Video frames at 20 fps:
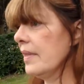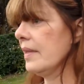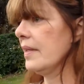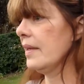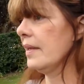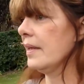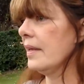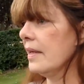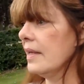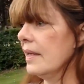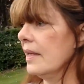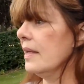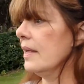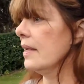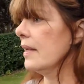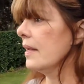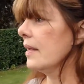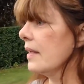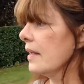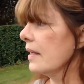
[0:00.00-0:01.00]

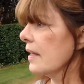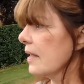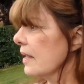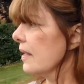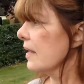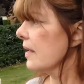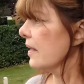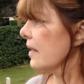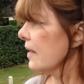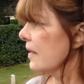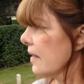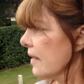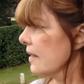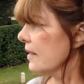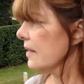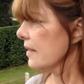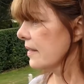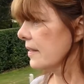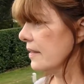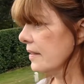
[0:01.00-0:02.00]

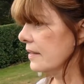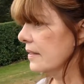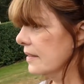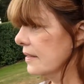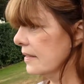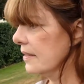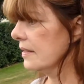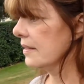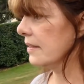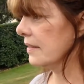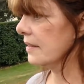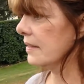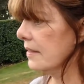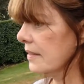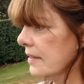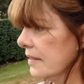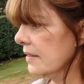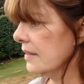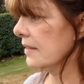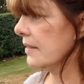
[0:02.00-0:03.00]

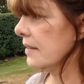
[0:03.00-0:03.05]
(silence)